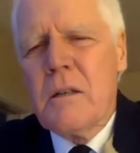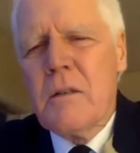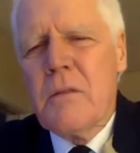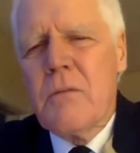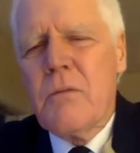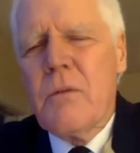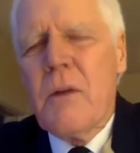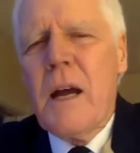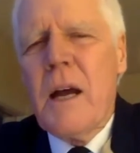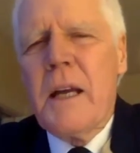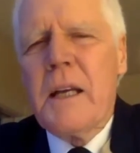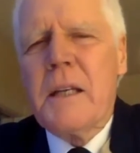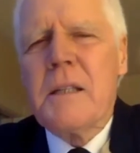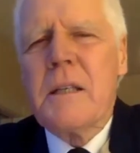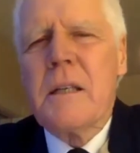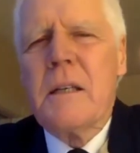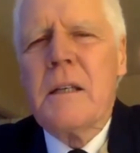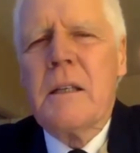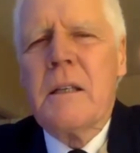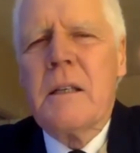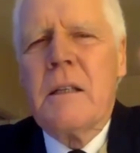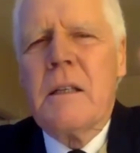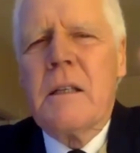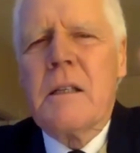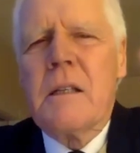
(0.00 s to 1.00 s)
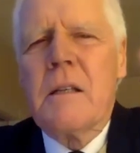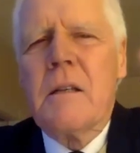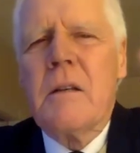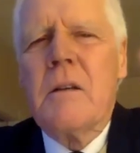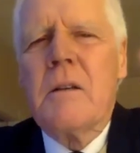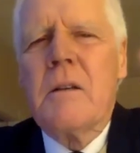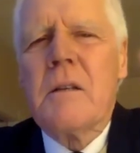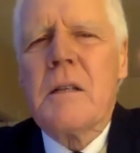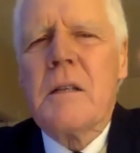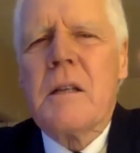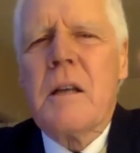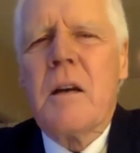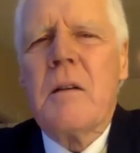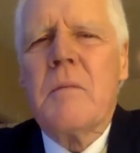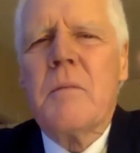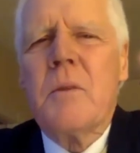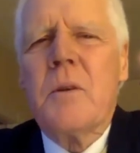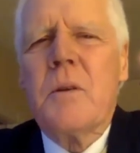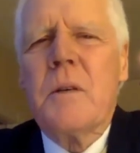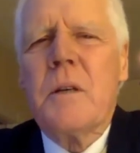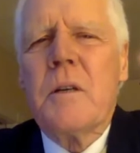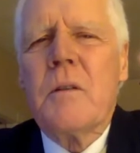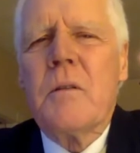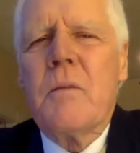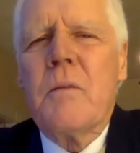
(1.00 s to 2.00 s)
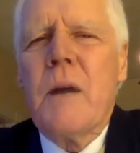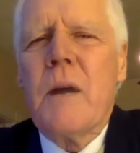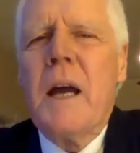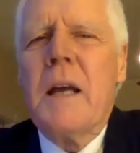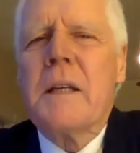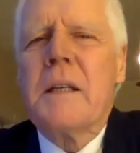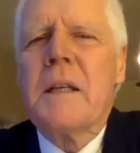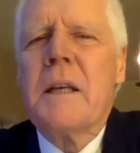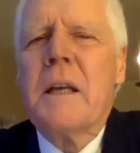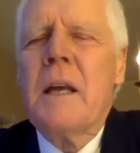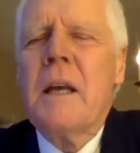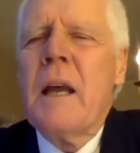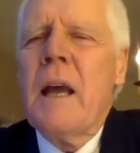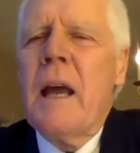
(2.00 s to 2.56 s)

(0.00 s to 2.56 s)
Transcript: rite, this long ceremonial rite,